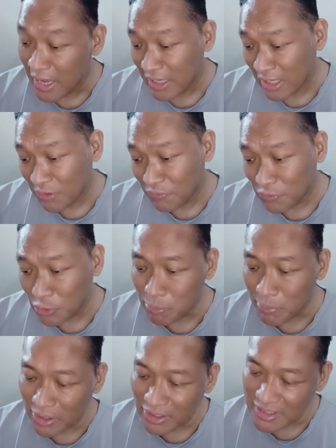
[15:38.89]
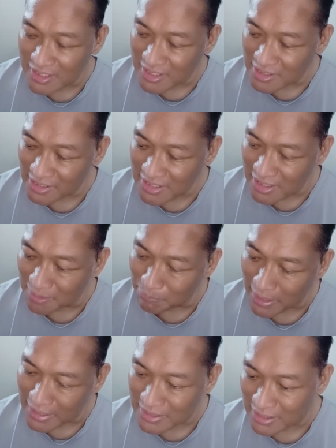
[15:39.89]
a few bare necessities in a
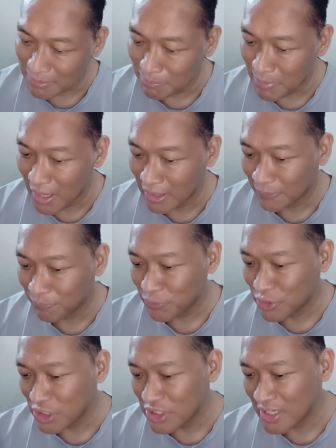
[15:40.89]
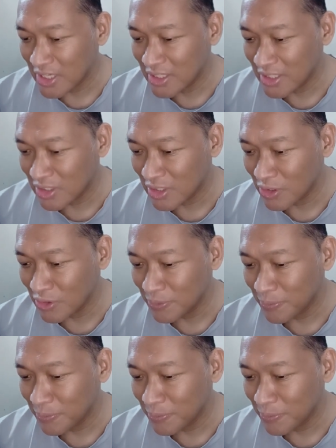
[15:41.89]
plastic bag. She said it's enough.